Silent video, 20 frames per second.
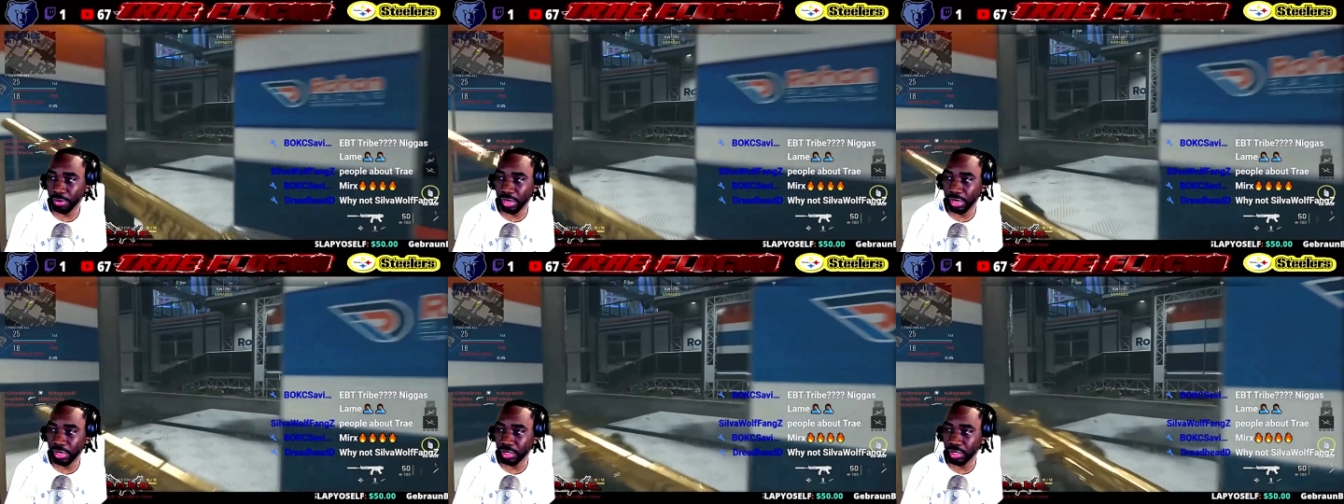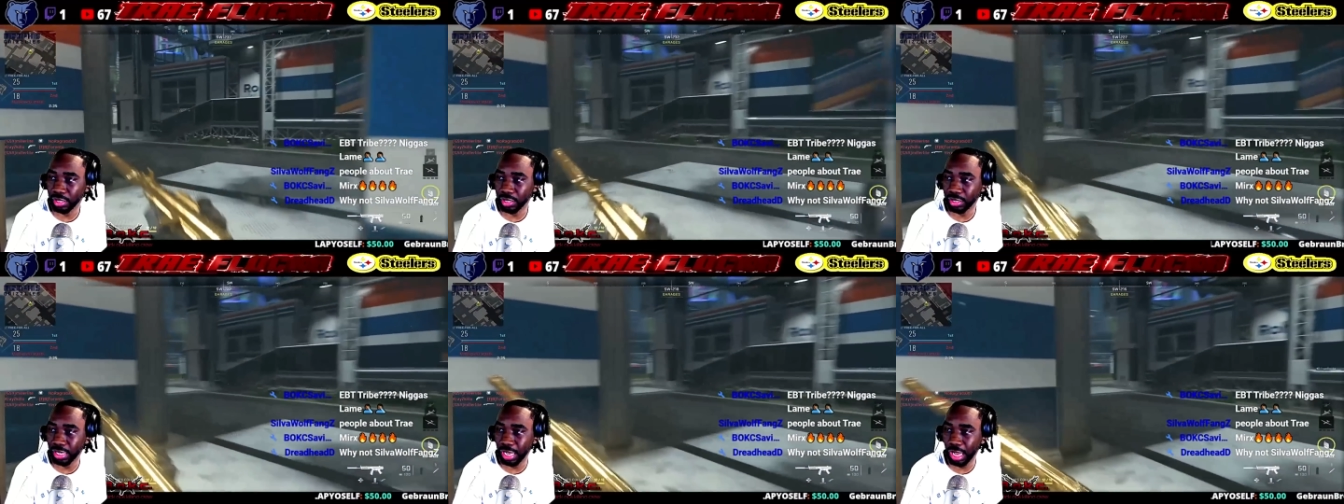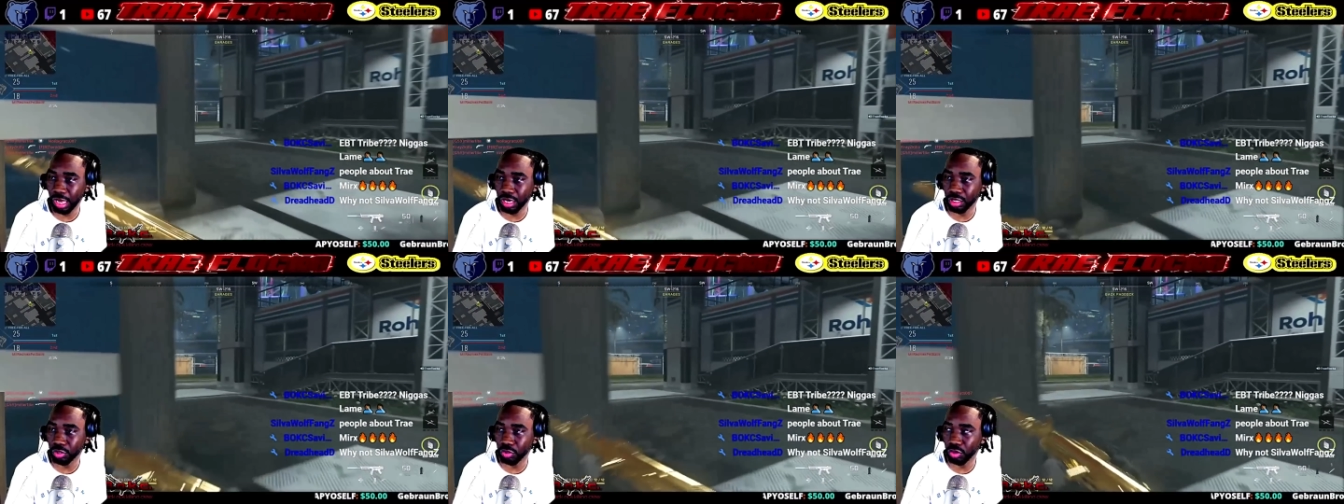man, nigga,
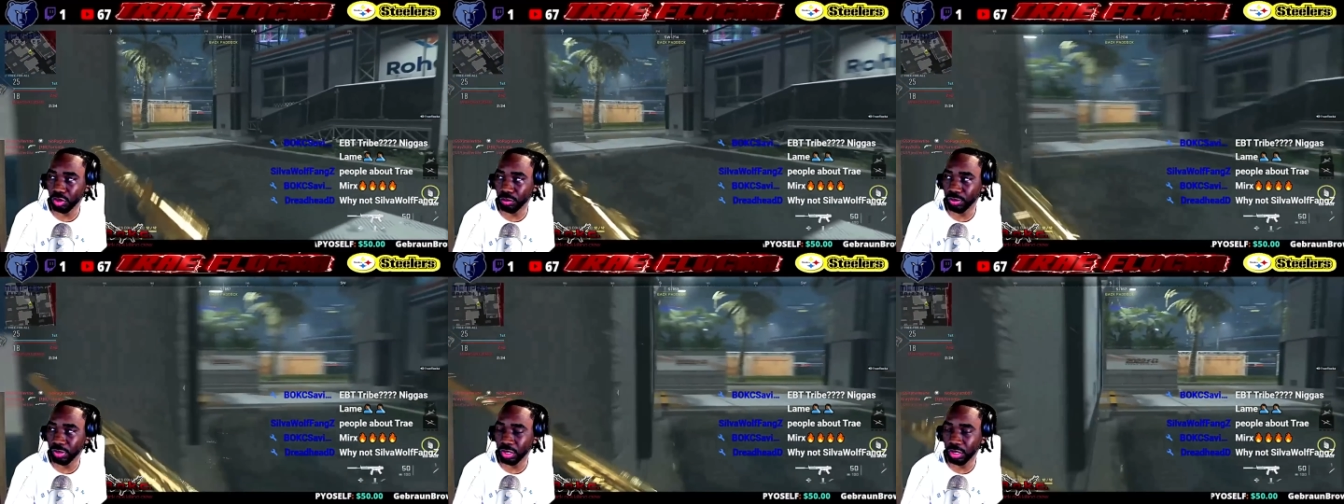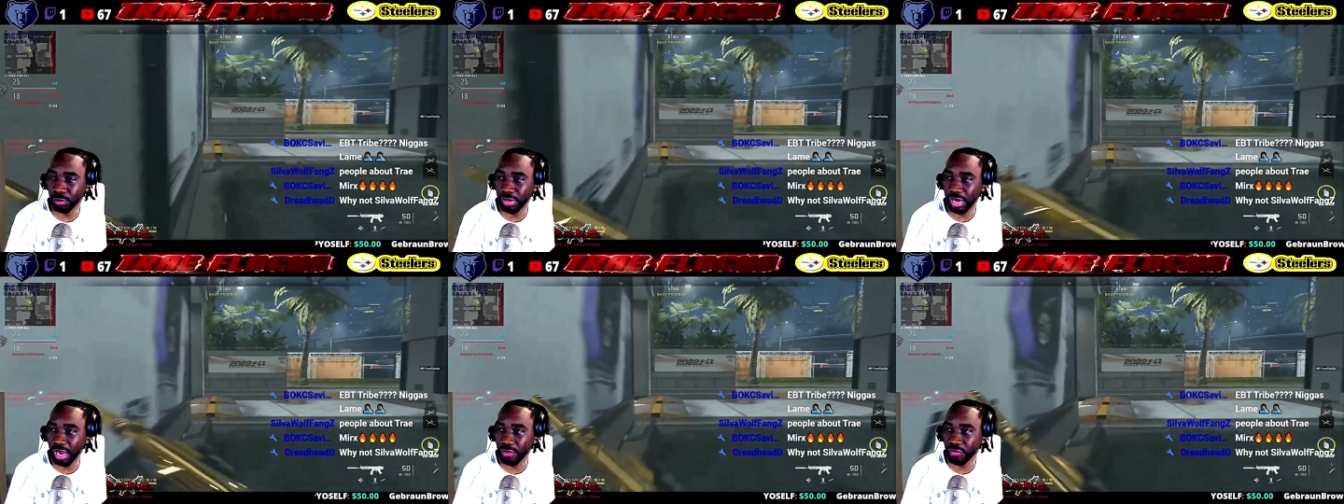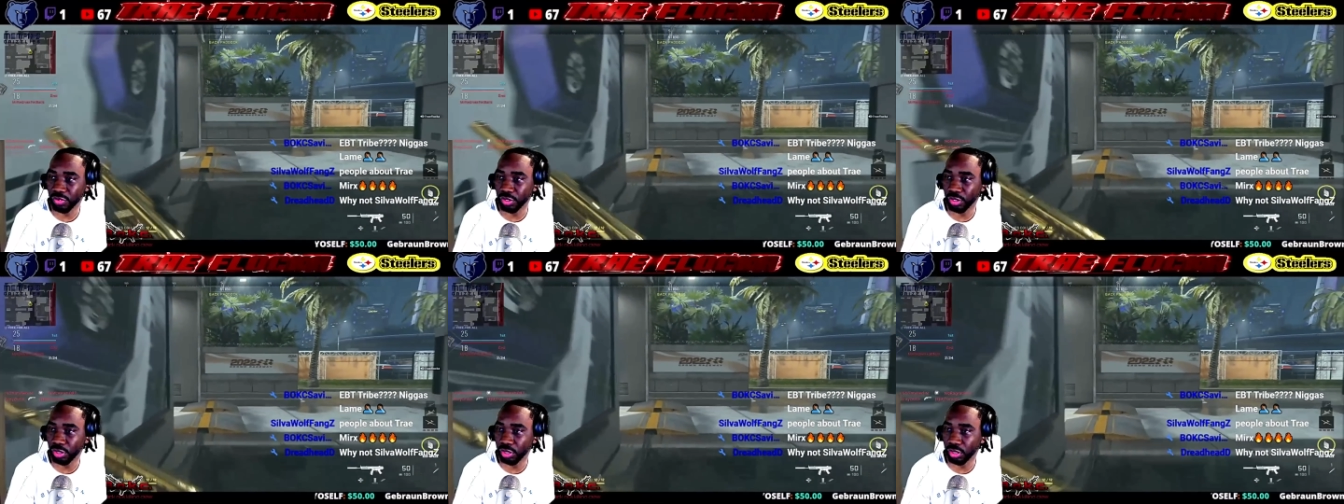Call of Duty been coming out
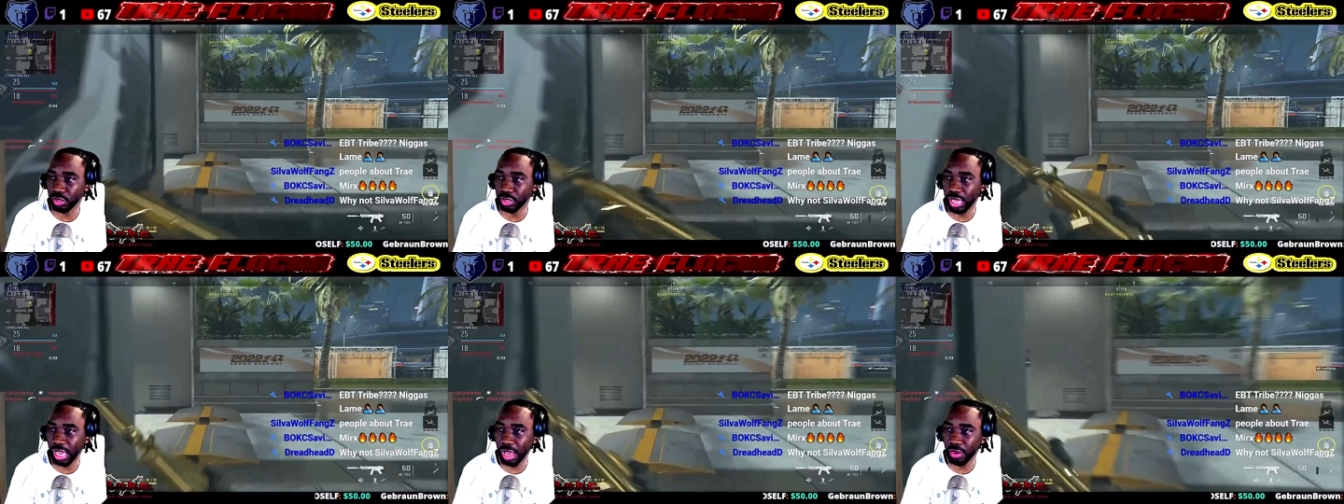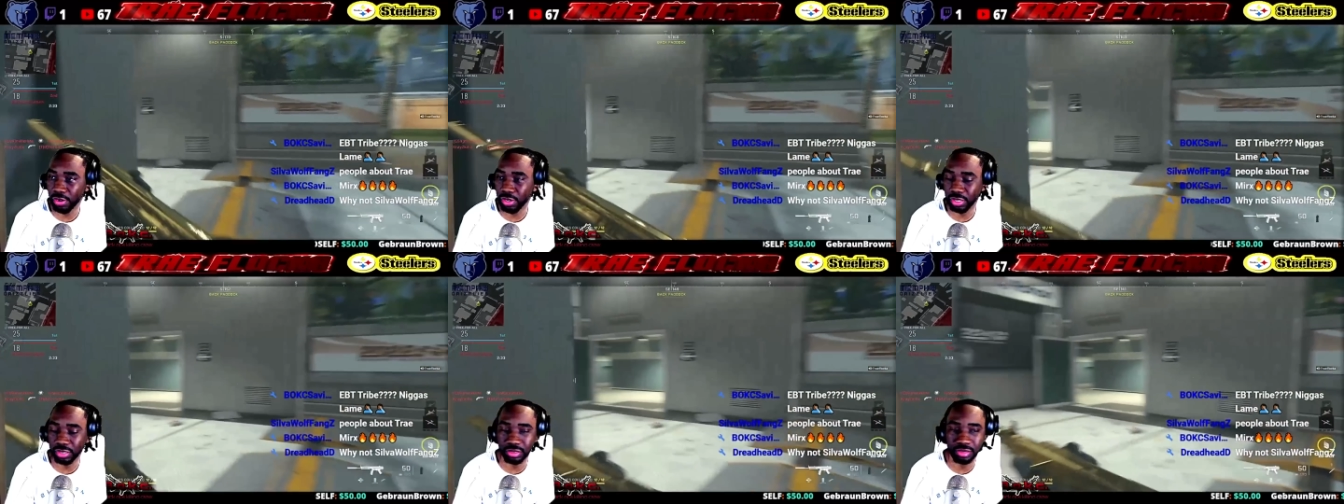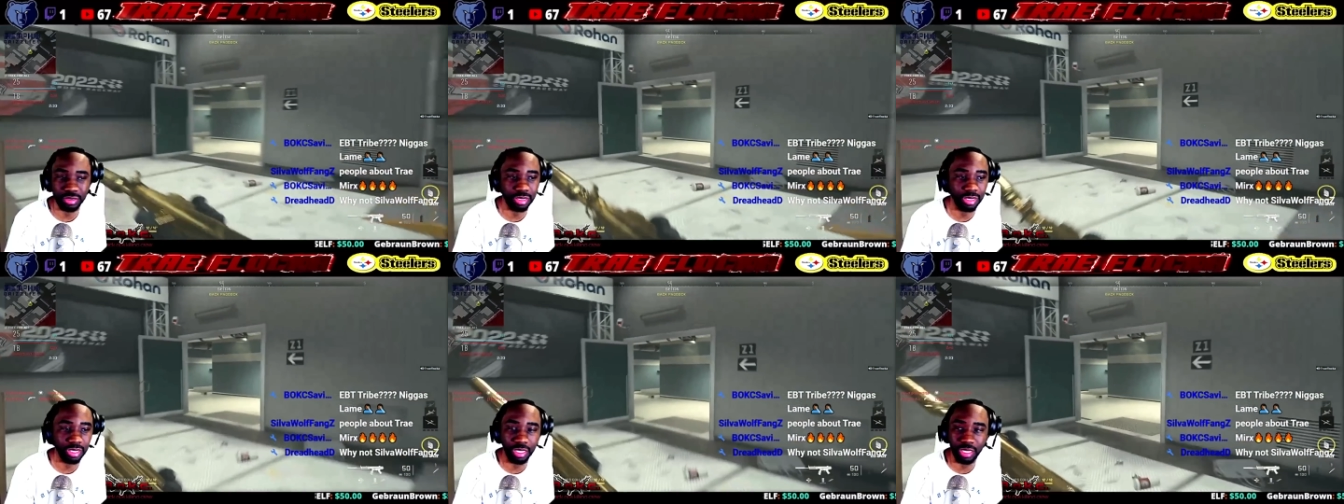for years. Y'all niggas
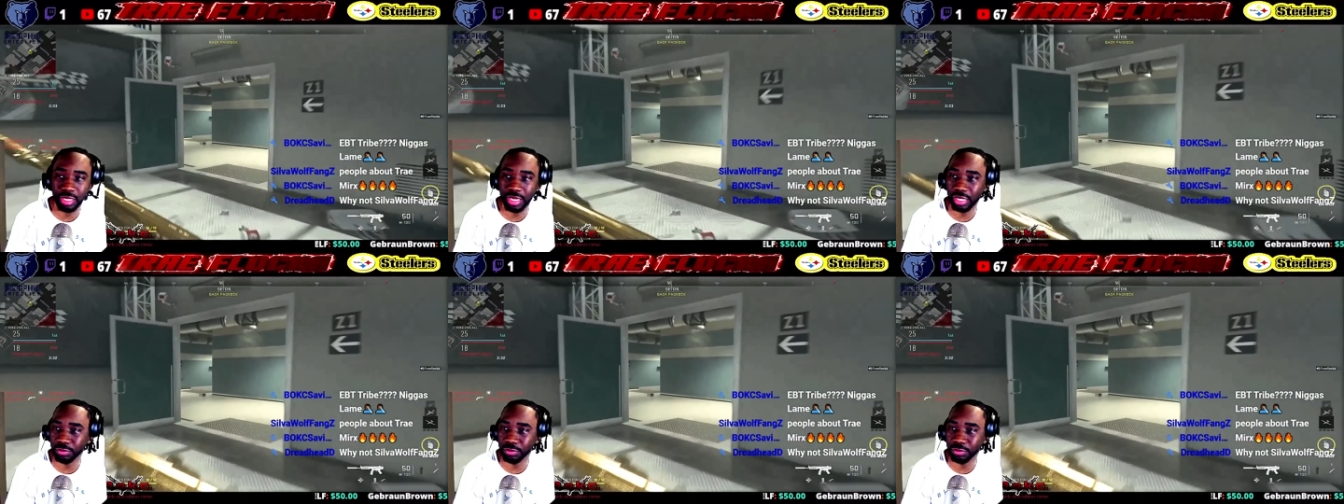still get,